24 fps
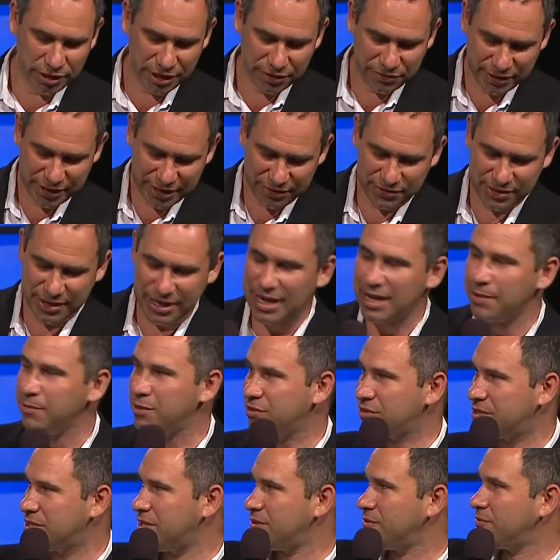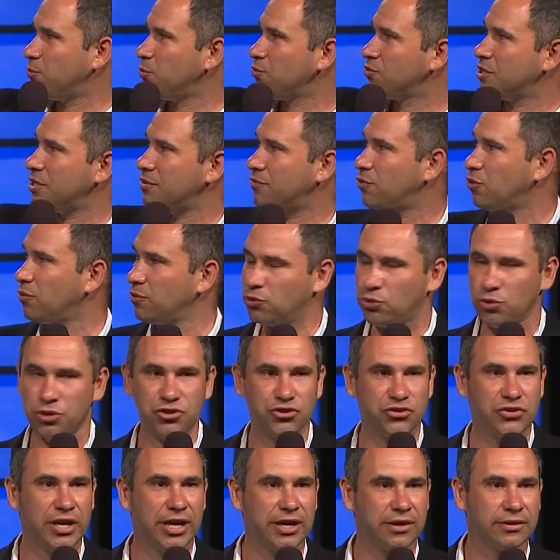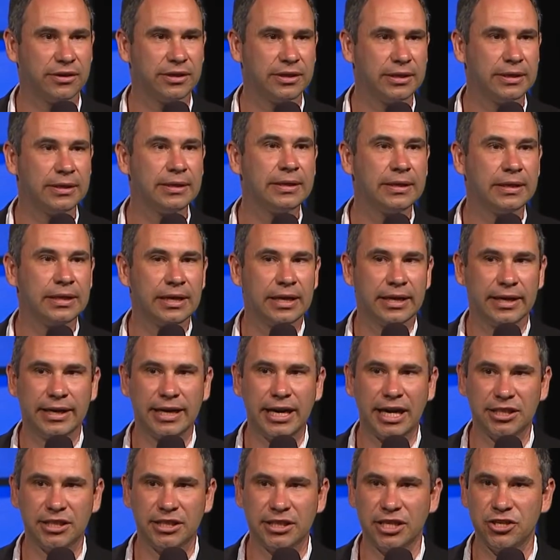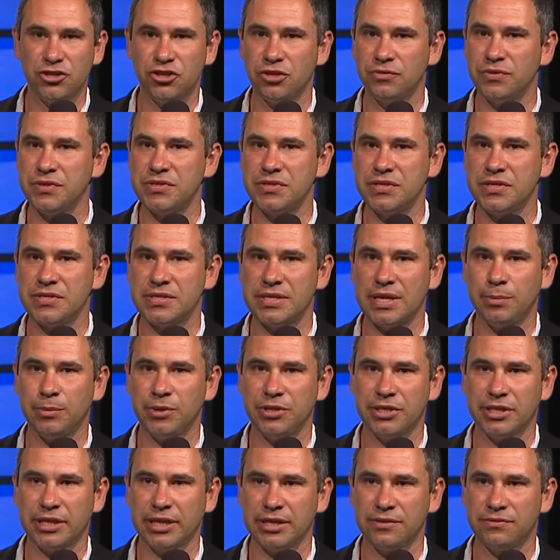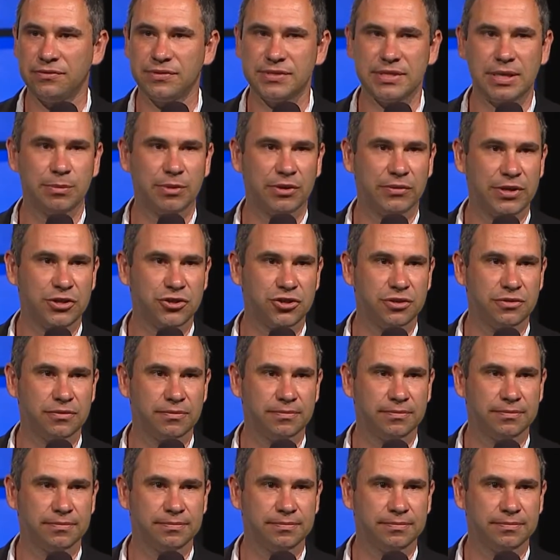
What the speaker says: have enough time. I move straight forward to HDR. Regarding HEVC, somebody have some question?